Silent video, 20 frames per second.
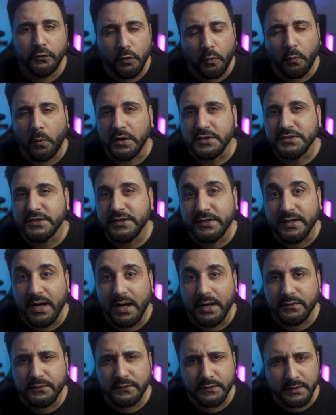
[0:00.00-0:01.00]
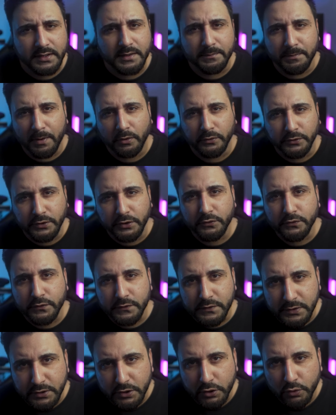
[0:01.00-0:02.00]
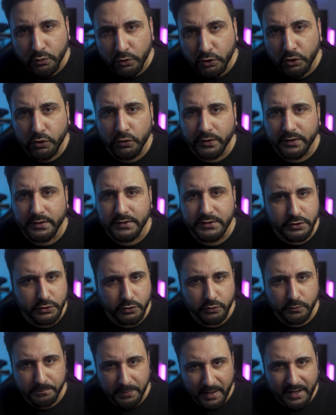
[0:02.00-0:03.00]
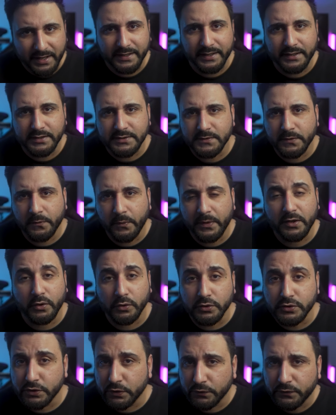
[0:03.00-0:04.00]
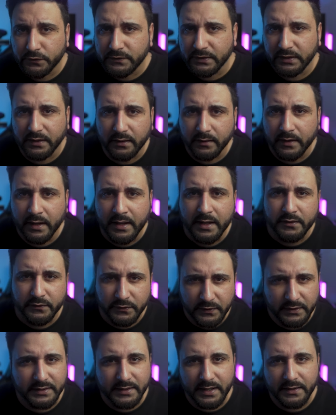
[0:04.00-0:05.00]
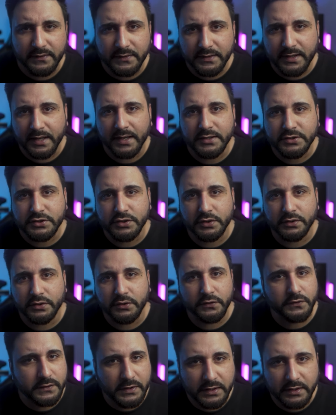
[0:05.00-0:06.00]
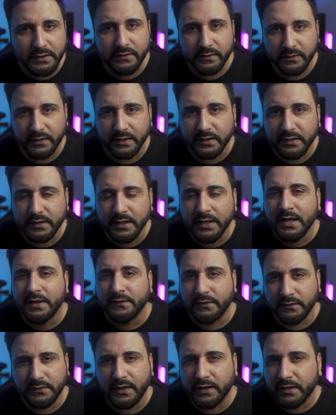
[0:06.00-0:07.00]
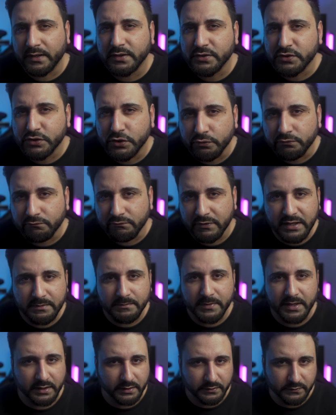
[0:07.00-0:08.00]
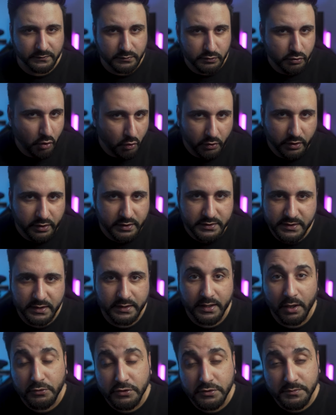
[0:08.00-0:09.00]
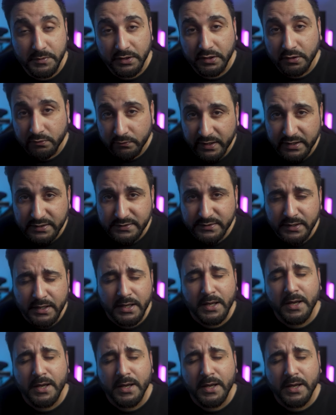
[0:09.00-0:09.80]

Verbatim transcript: So what do you guys think about this new look? Do you buy into it, or do you still sitting at the edge and you still think the Silent Hill 2 Remake is not going to turn out to be great?